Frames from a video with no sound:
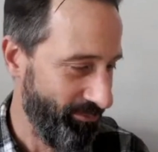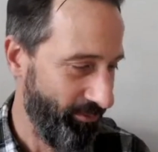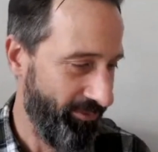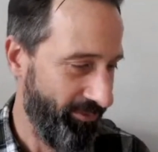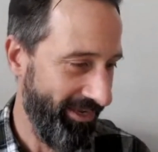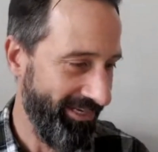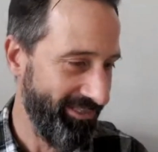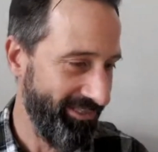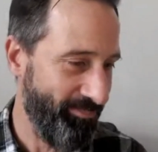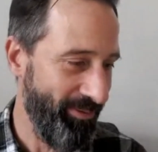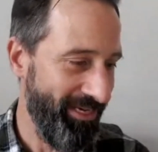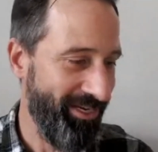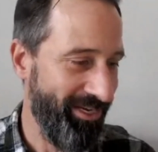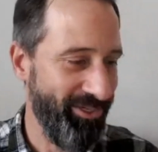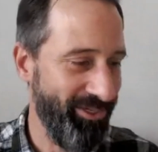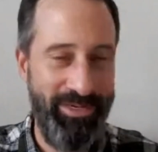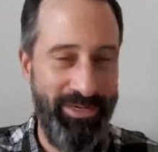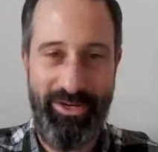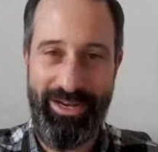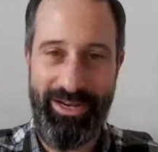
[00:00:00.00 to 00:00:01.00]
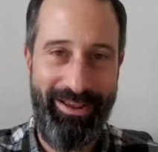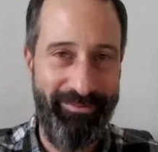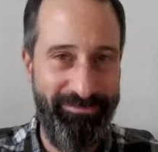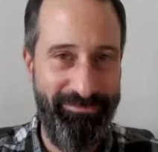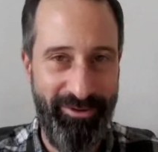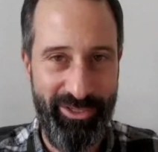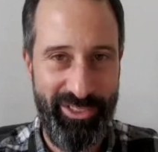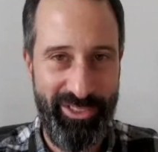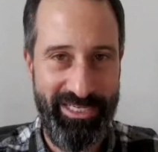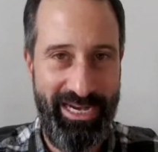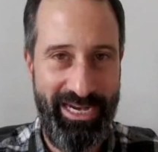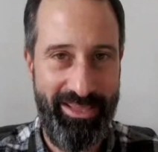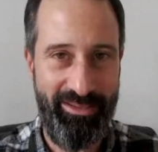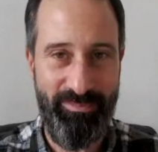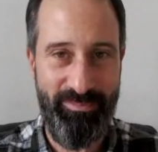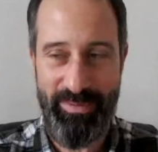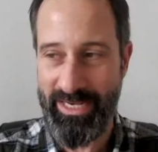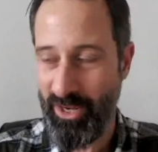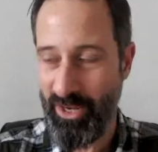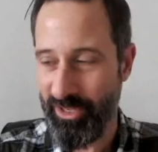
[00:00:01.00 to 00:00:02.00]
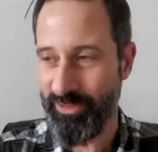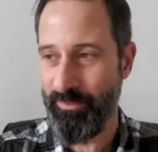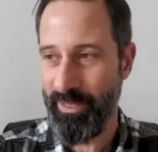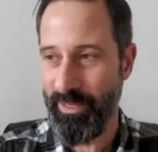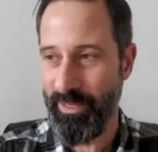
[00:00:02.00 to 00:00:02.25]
things, because we could have fun together, because.